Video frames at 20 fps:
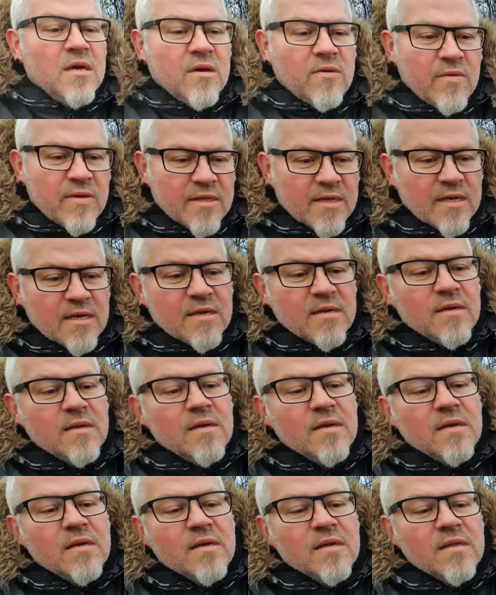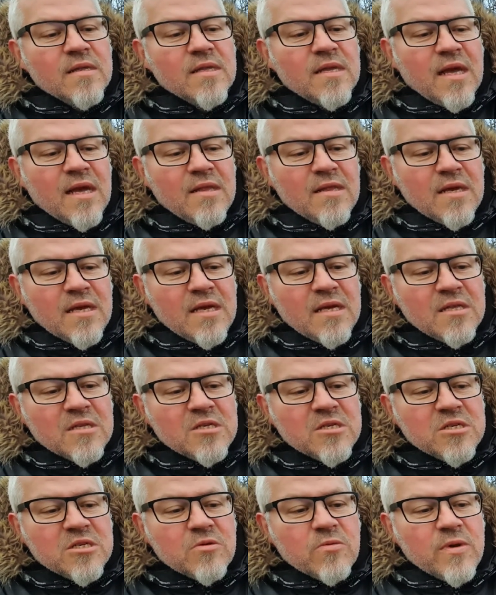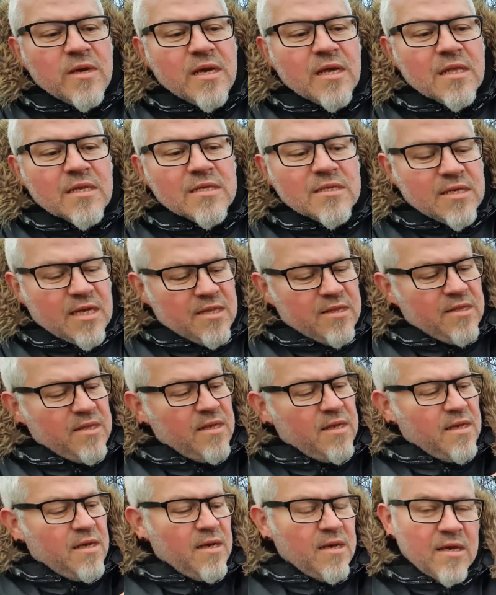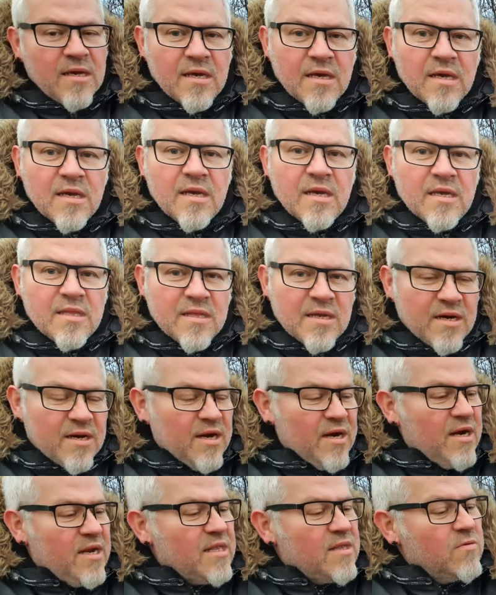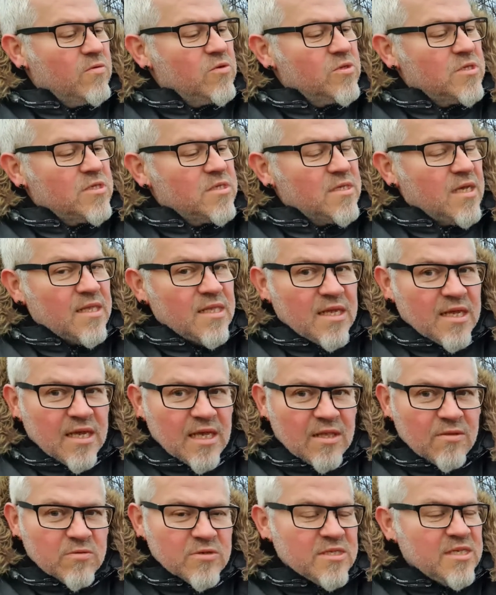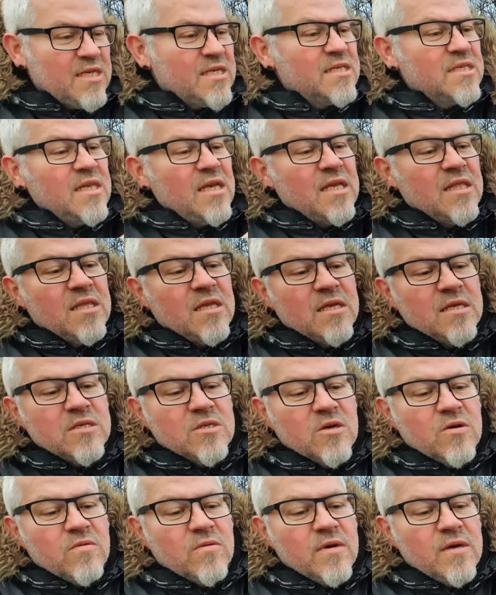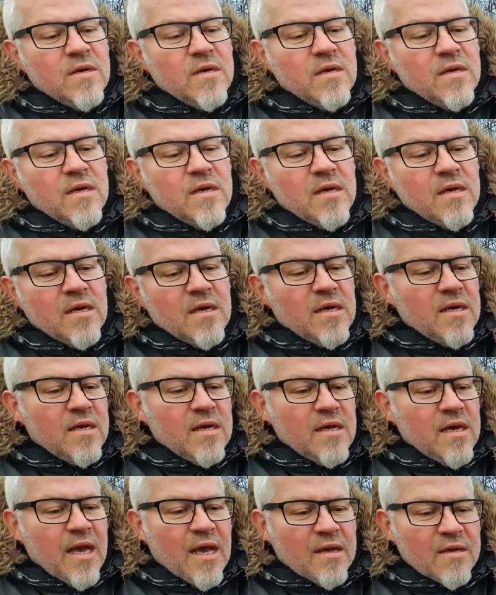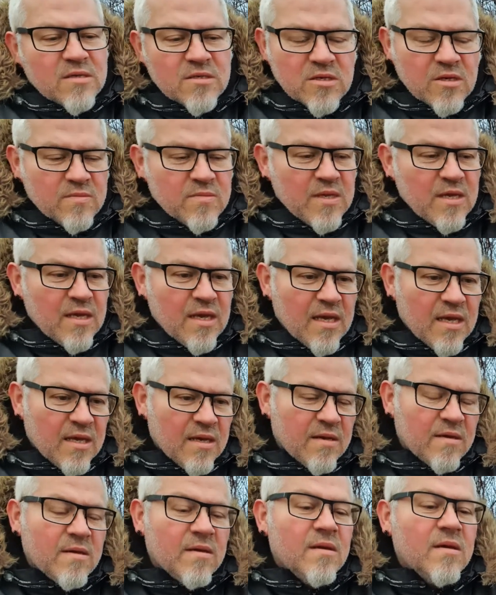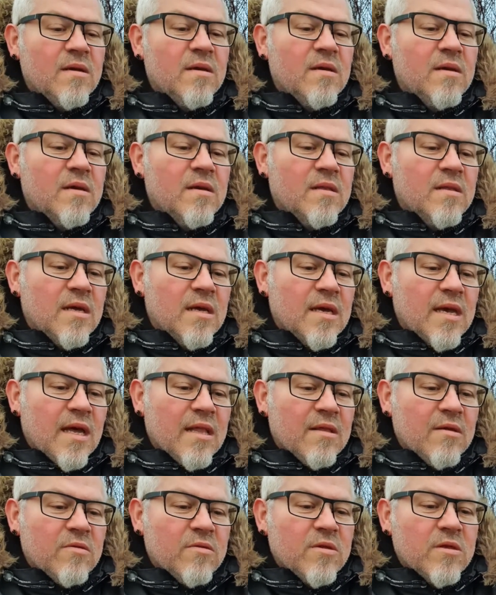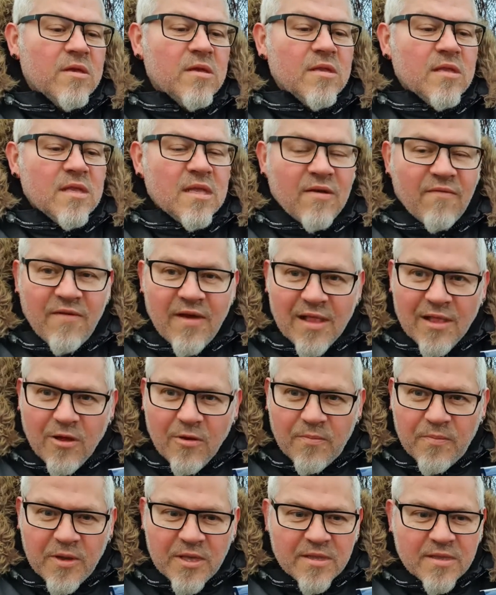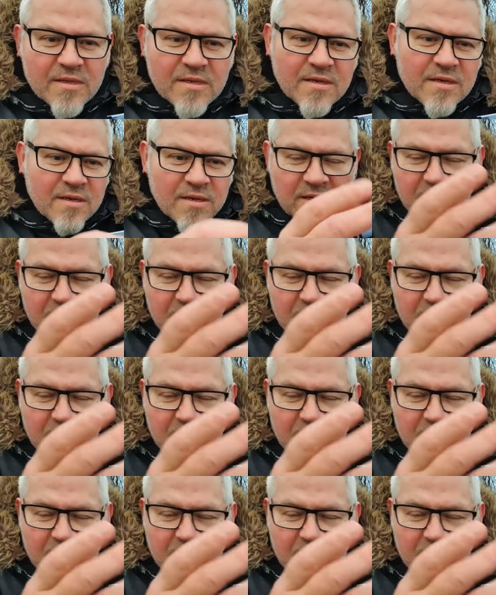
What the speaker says: with the 10-inch wheels, and in there it was, I think it was 16, so yeah, something they cannot develop it